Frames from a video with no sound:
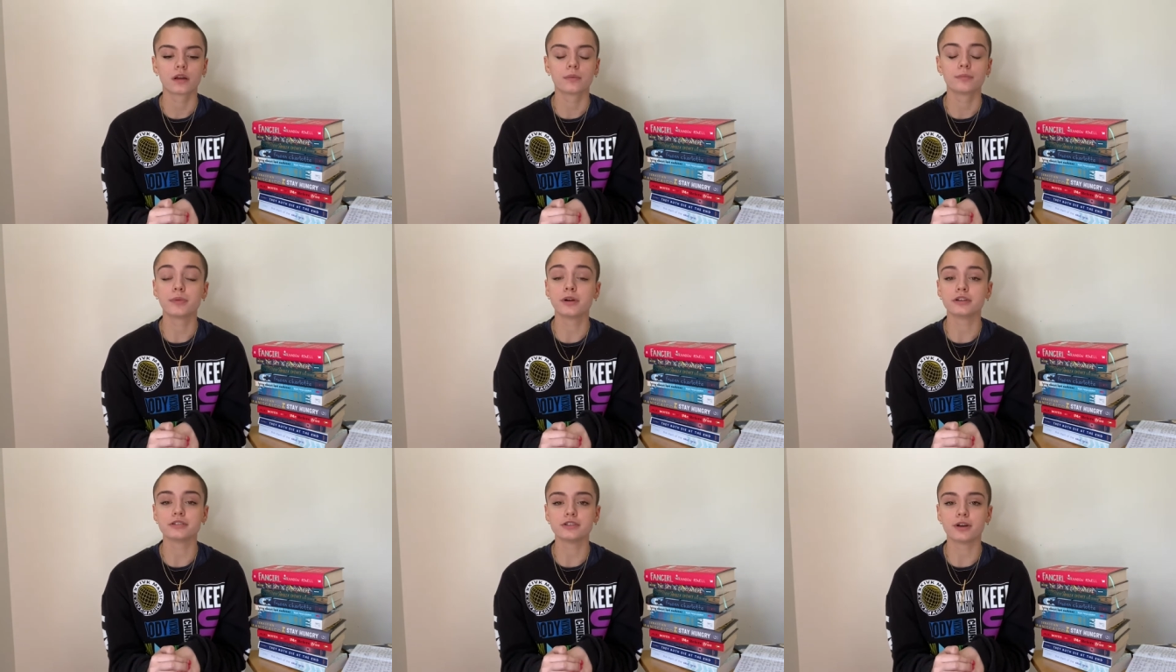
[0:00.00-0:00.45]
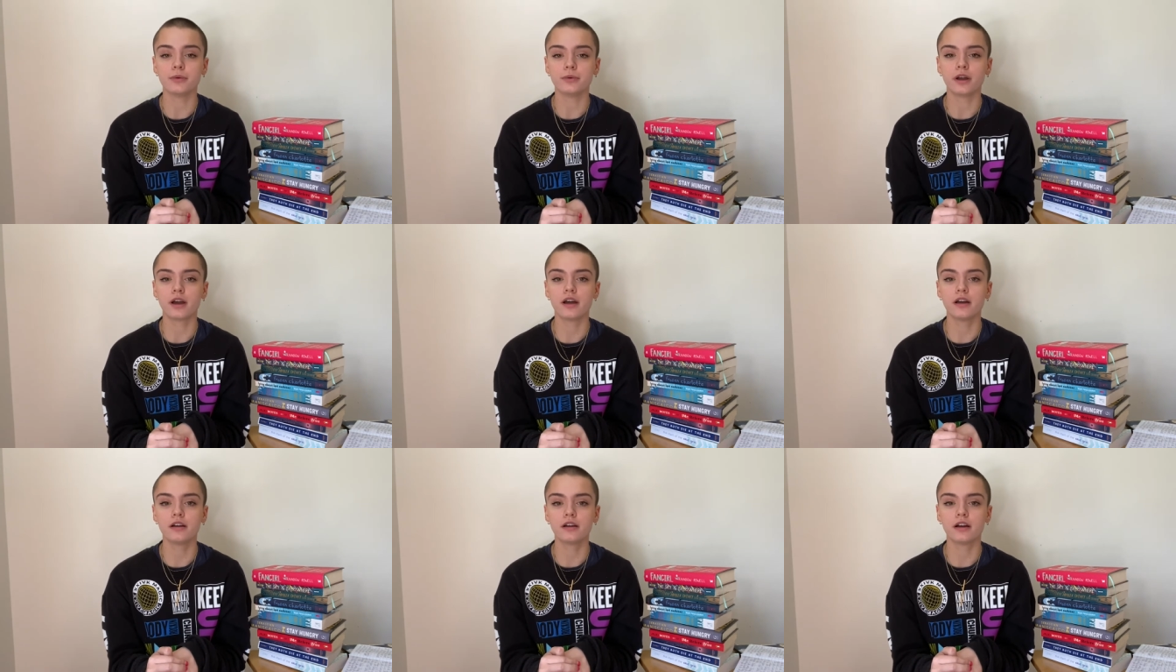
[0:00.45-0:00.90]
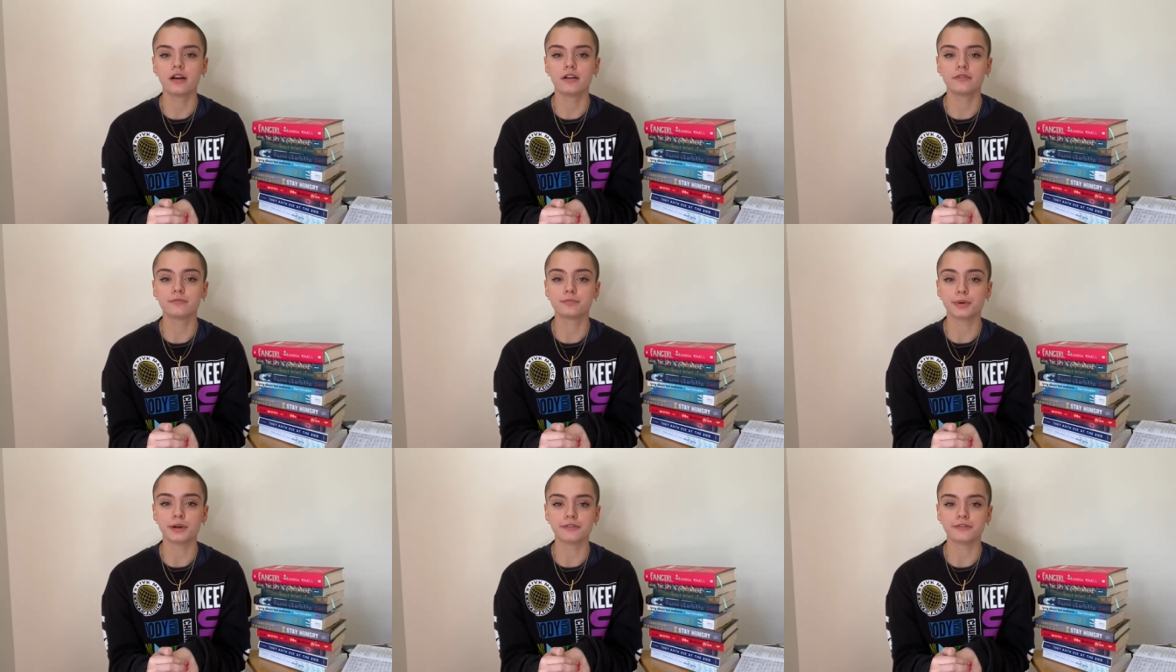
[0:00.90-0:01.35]
persona
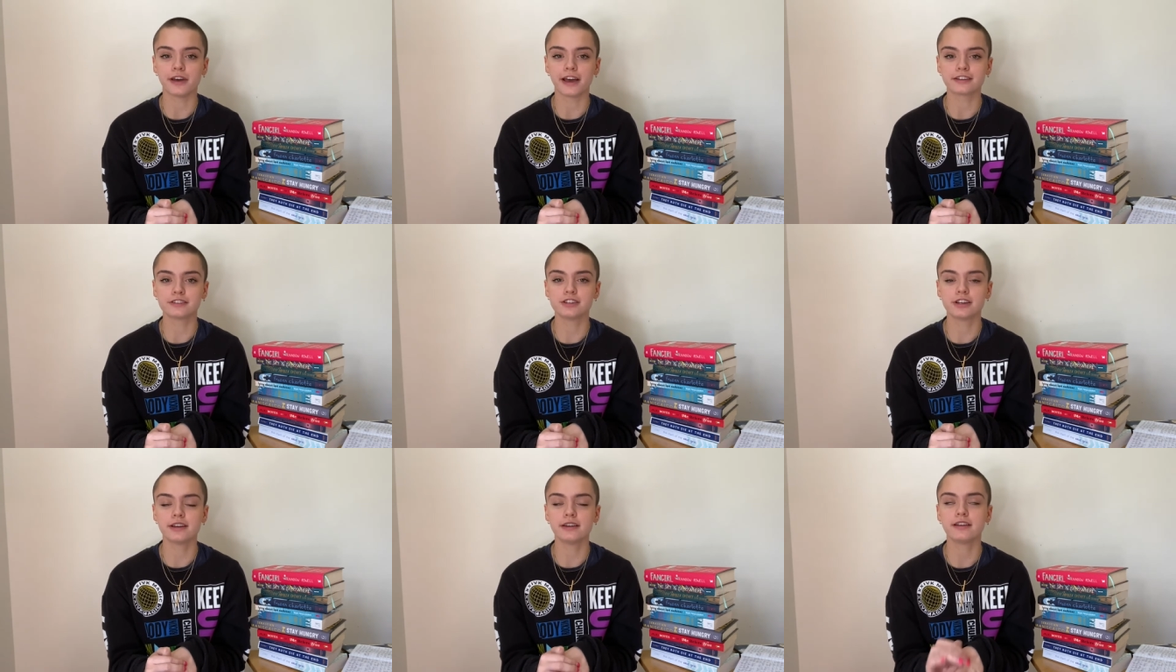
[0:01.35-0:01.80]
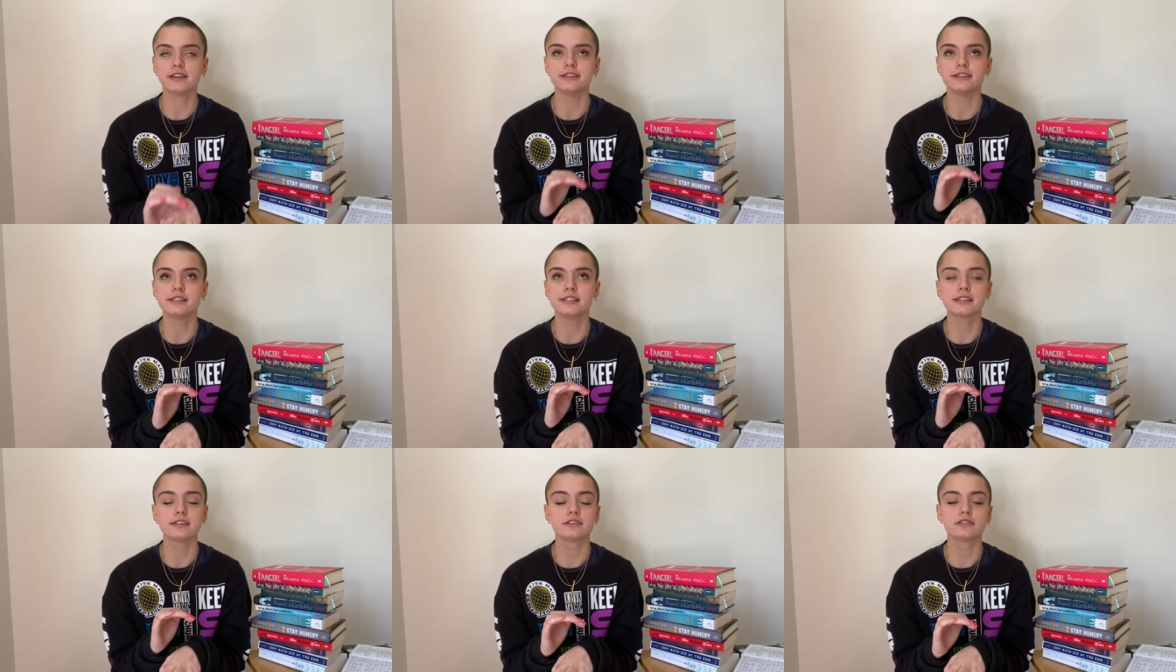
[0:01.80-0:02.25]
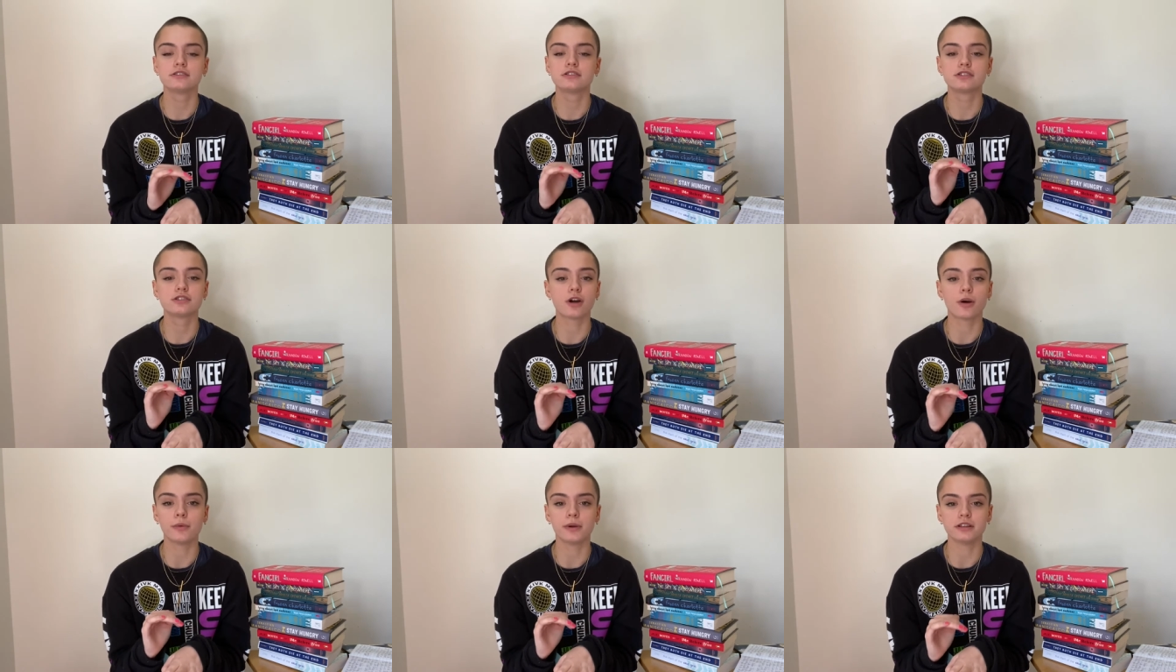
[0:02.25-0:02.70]
of perfection is
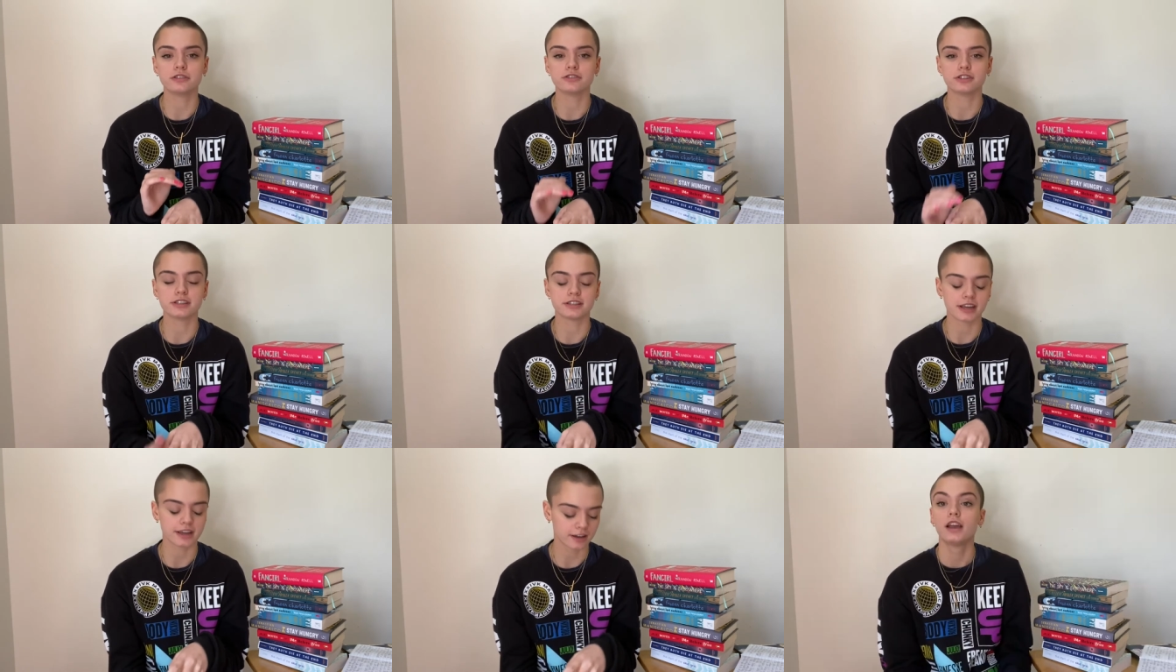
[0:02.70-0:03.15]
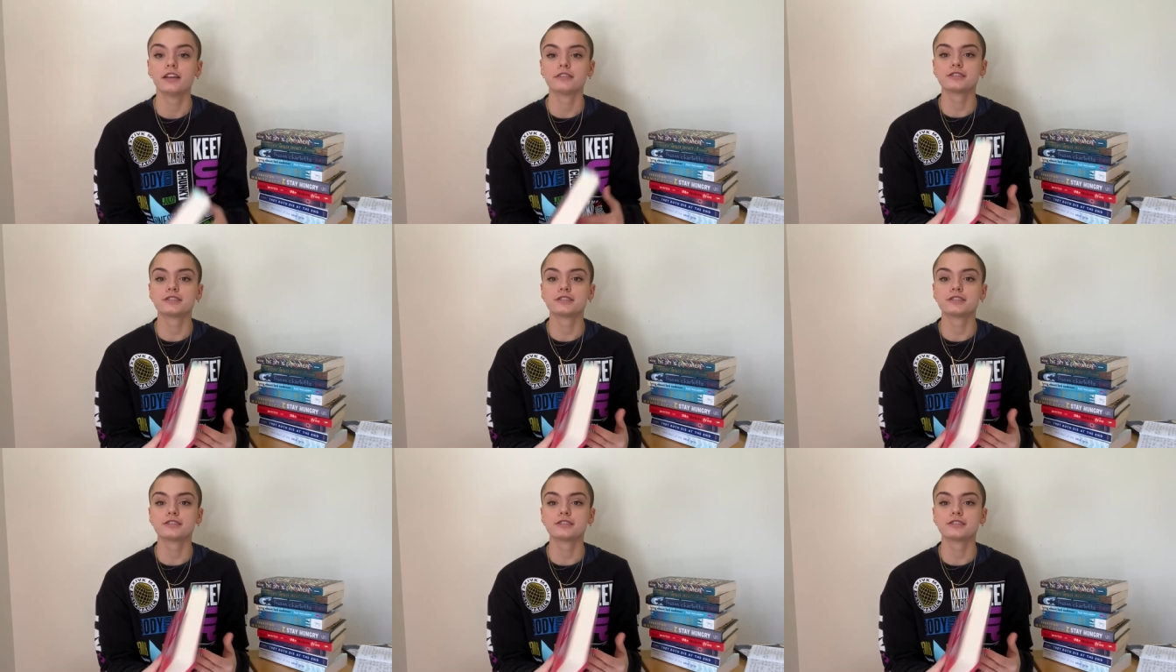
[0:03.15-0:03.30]
so interesting.